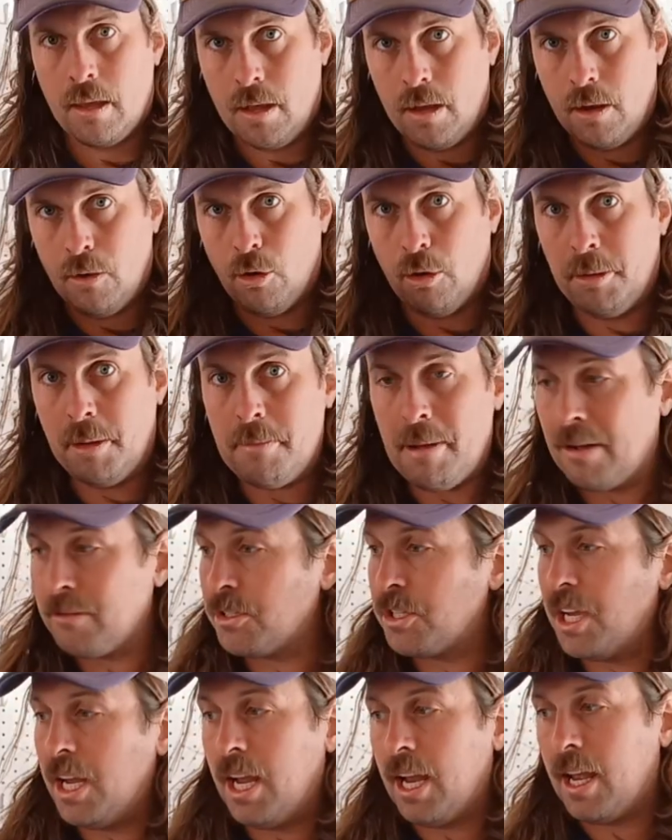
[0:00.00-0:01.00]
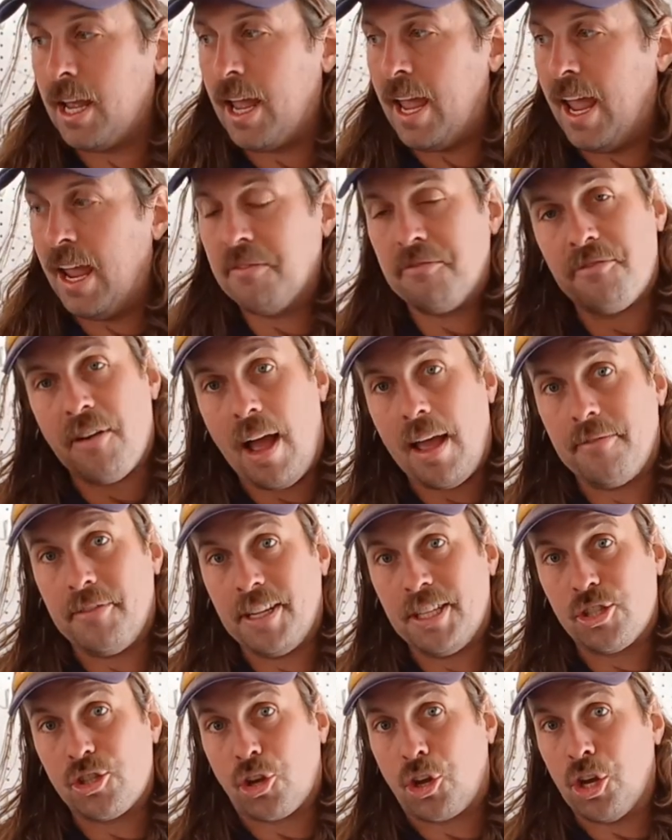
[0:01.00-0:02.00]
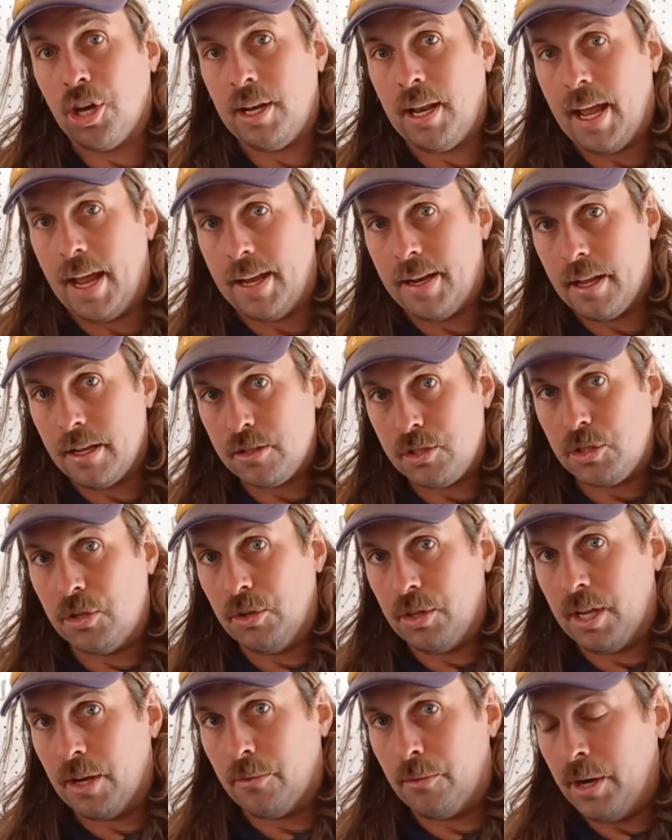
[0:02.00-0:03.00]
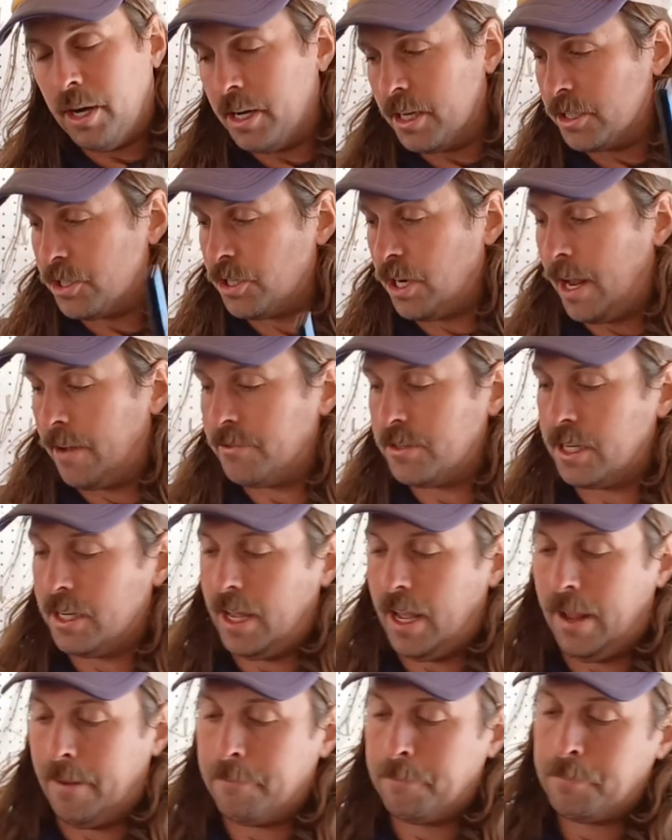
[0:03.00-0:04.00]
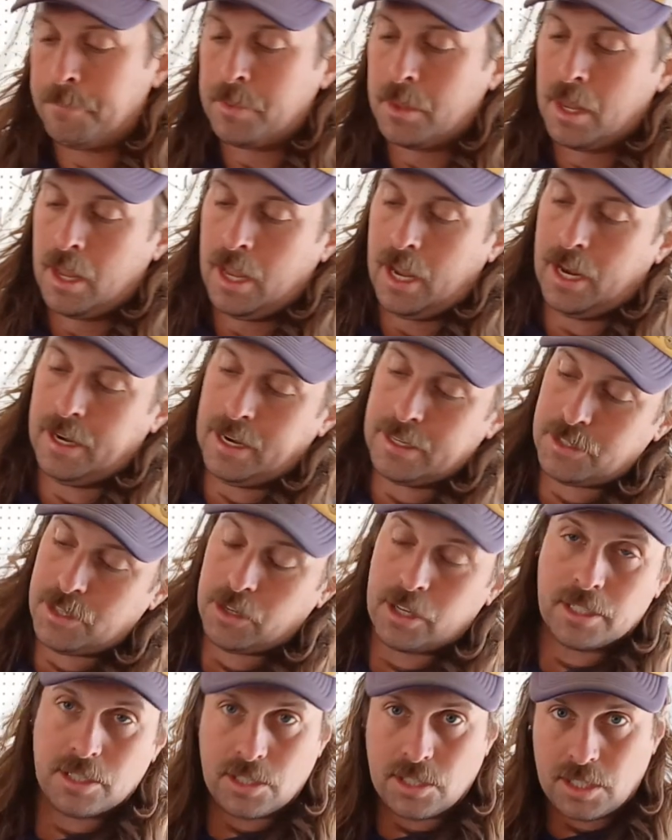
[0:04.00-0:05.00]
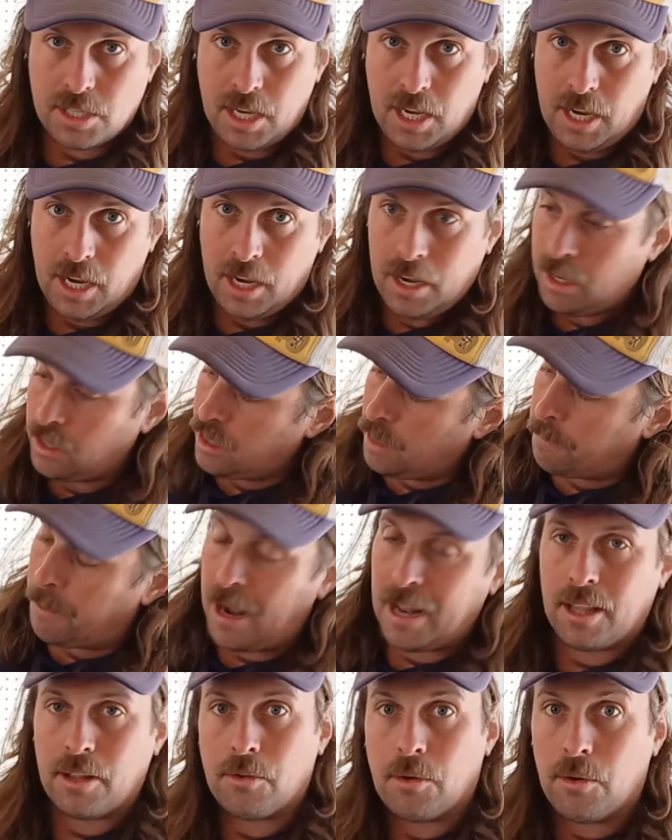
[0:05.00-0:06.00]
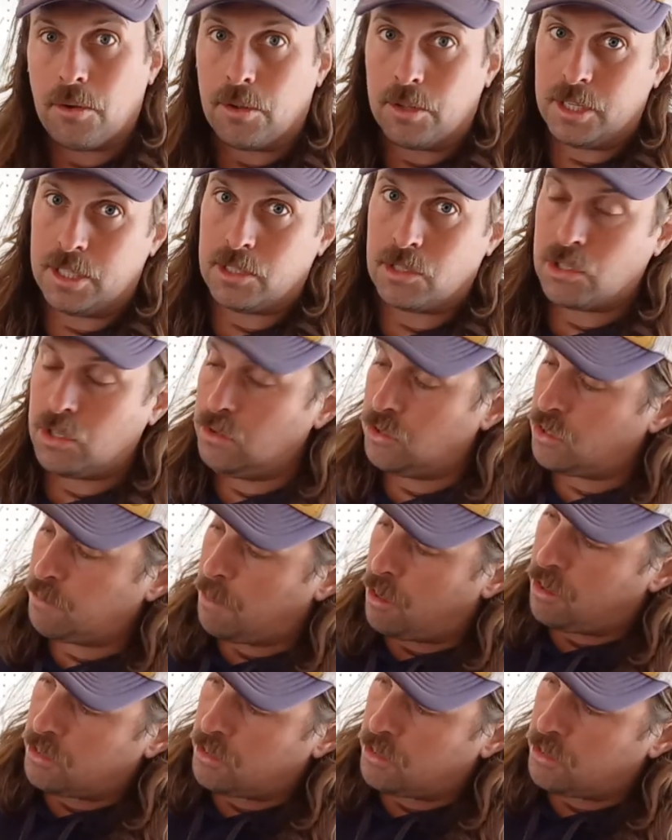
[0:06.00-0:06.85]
We'll be mounting a 5-inch good head to the Arena shaft today. And as you can see, the pilot hole is too small,